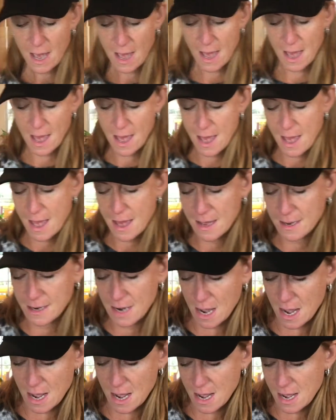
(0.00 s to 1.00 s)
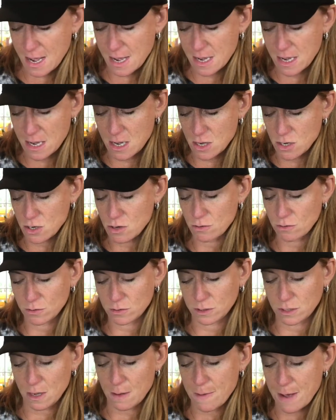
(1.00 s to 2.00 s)
And I
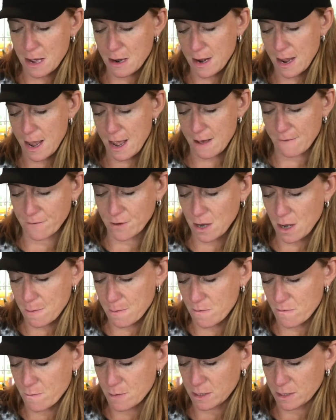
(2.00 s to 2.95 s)
used about a half a cup of